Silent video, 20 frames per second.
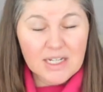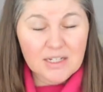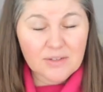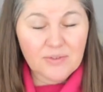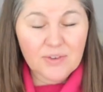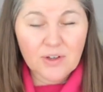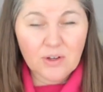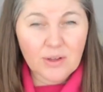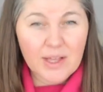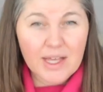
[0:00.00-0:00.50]

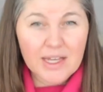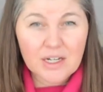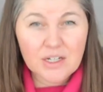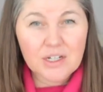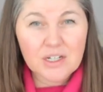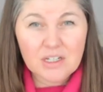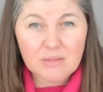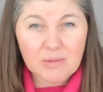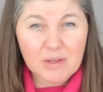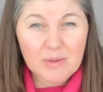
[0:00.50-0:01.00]
difficult
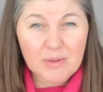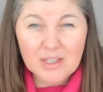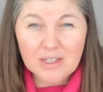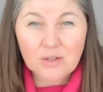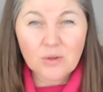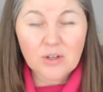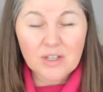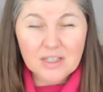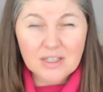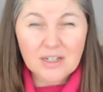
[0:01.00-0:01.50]
energy to be with.
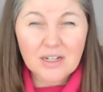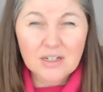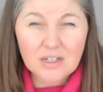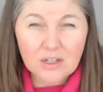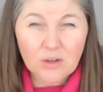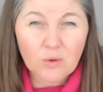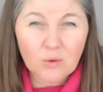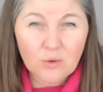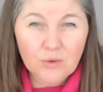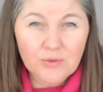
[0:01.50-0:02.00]
It's
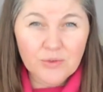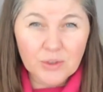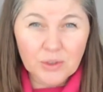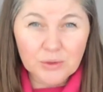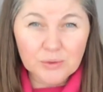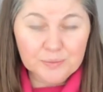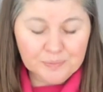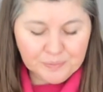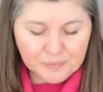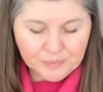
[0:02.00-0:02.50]
actually
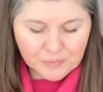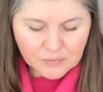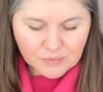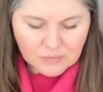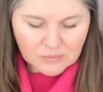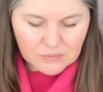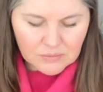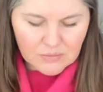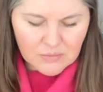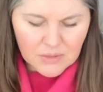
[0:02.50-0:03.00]
awful
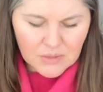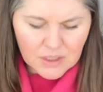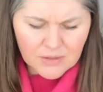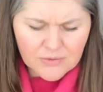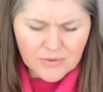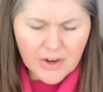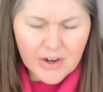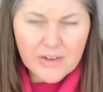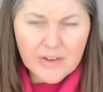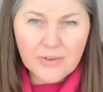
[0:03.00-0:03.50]

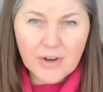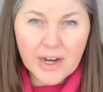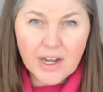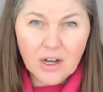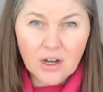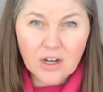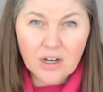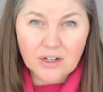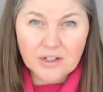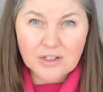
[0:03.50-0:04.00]
and very, very
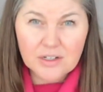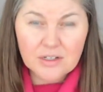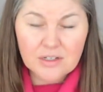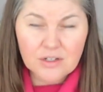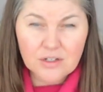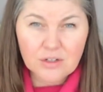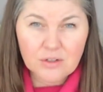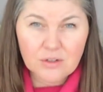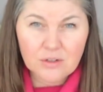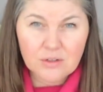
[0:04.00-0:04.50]
hard
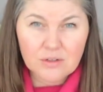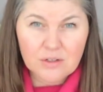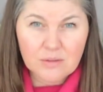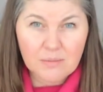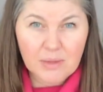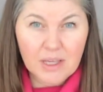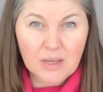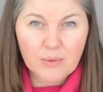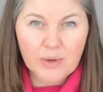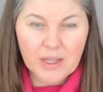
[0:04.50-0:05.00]
to
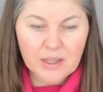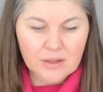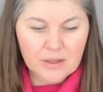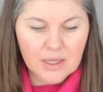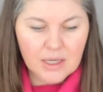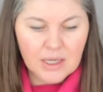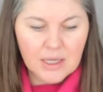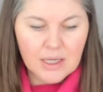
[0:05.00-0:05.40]
be with.